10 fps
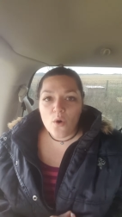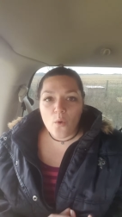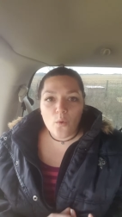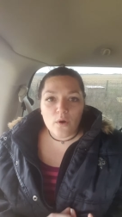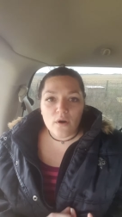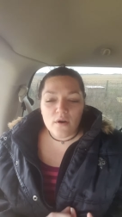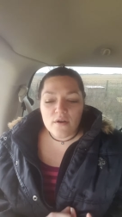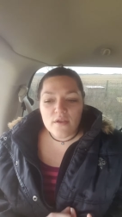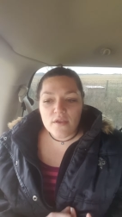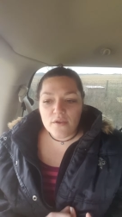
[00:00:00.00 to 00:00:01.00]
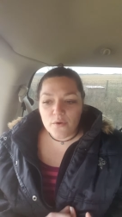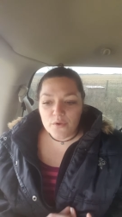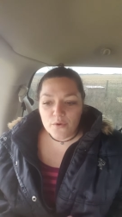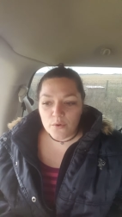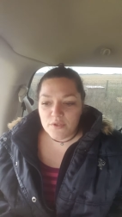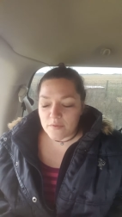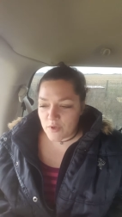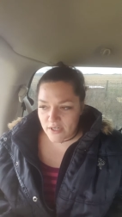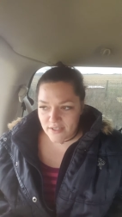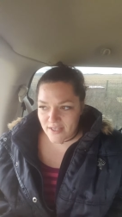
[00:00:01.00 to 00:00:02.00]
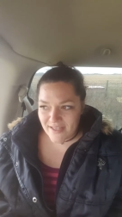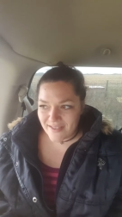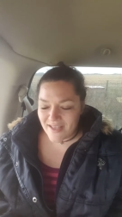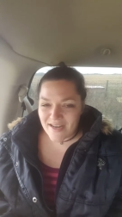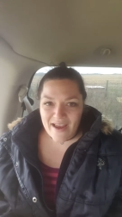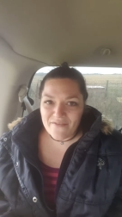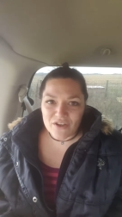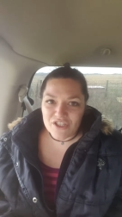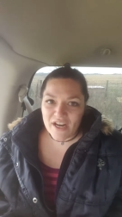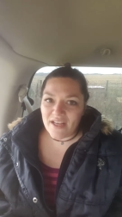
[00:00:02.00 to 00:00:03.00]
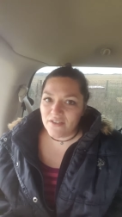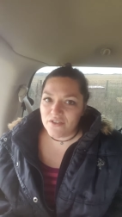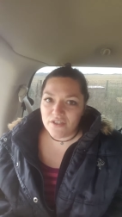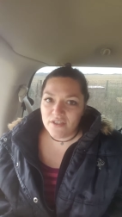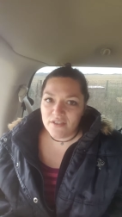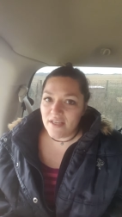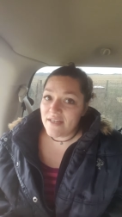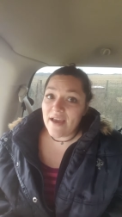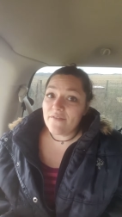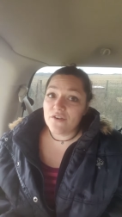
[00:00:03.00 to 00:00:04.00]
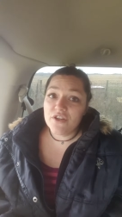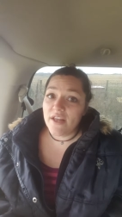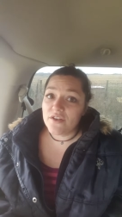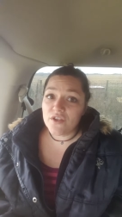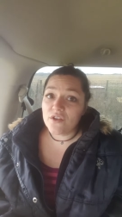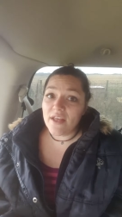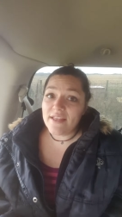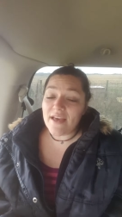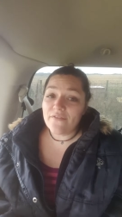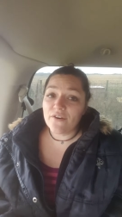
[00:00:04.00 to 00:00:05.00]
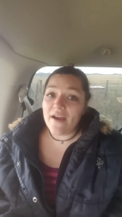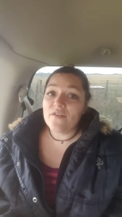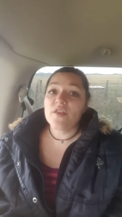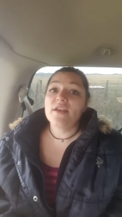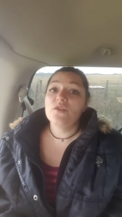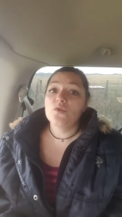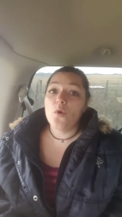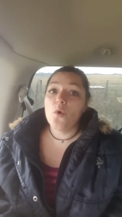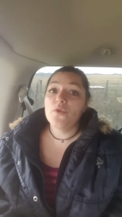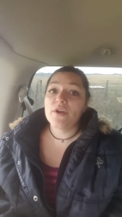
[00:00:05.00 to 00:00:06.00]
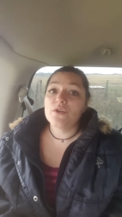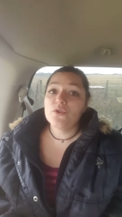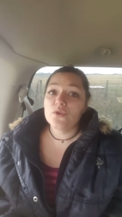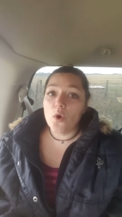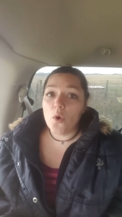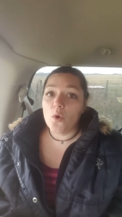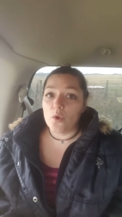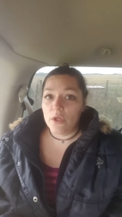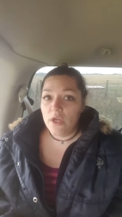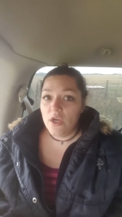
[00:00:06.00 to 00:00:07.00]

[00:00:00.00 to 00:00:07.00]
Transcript: or you know someone is, they never change. They never change. They're like that forever. They sold their soul.